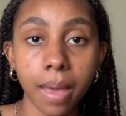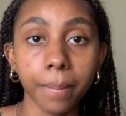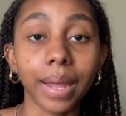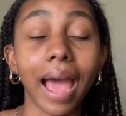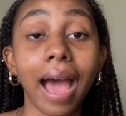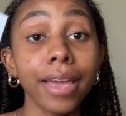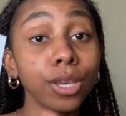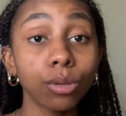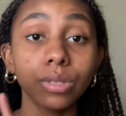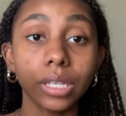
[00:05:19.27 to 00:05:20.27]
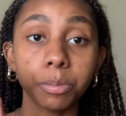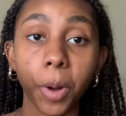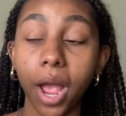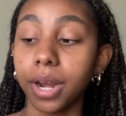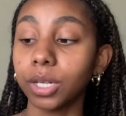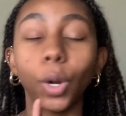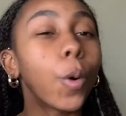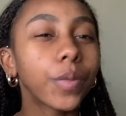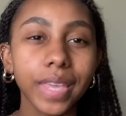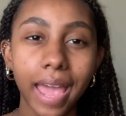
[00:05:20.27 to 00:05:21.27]
but I use this product
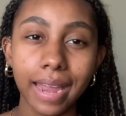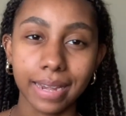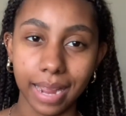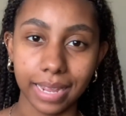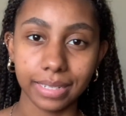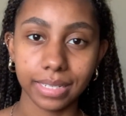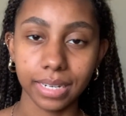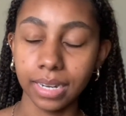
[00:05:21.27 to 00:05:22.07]
only at night.